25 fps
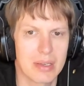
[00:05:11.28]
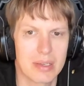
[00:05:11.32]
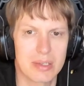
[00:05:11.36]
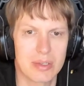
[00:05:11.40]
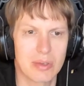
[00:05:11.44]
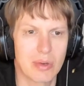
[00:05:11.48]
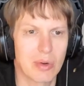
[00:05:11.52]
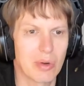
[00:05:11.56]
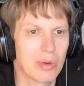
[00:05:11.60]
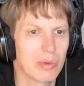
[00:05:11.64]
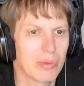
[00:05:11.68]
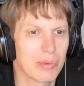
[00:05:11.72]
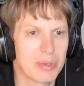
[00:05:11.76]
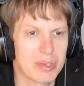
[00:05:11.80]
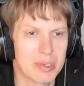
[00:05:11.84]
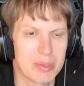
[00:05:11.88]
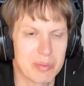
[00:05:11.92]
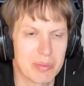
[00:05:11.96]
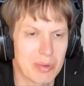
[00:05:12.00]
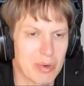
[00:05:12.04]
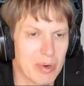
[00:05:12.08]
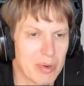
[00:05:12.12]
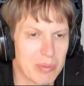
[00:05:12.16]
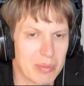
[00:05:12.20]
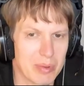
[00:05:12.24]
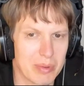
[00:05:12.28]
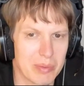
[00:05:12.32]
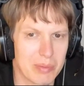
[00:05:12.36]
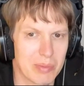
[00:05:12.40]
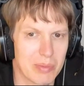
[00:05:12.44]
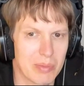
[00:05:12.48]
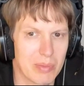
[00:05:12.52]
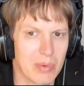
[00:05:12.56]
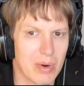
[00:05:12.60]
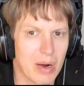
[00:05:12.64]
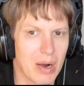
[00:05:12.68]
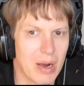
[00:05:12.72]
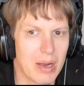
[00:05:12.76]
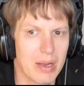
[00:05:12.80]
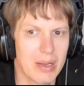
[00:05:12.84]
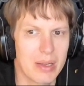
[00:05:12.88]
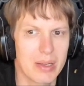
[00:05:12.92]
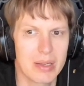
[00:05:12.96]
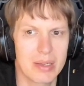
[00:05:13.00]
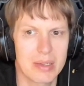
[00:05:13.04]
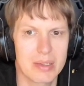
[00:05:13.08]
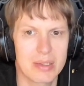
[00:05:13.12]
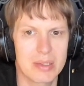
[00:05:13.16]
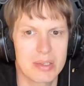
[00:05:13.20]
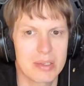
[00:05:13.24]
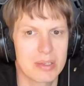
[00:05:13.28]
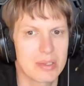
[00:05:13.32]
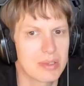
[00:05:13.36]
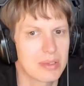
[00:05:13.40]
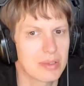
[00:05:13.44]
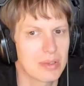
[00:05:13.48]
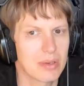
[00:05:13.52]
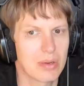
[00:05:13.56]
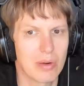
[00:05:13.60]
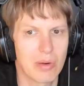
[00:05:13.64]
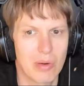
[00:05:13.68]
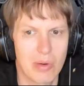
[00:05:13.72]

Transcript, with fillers: is always a problem why it's